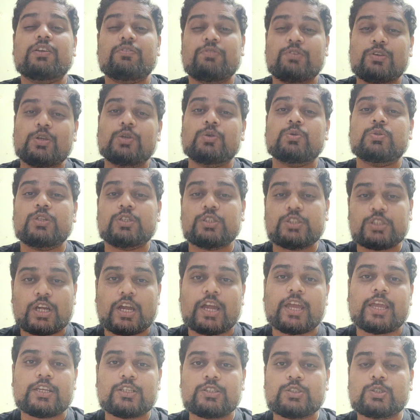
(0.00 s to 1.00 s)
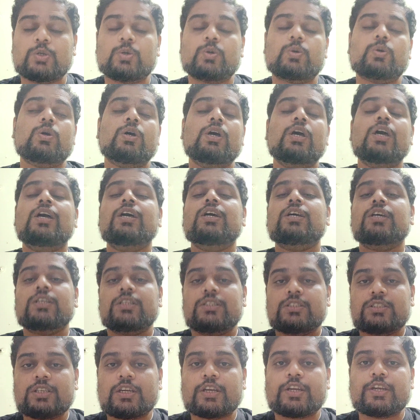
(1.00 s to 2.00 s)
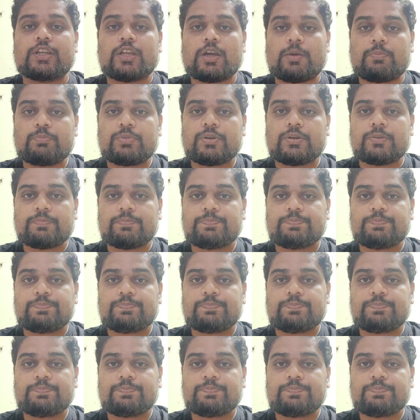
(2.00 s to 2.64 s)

giving you the chai. So suck it up.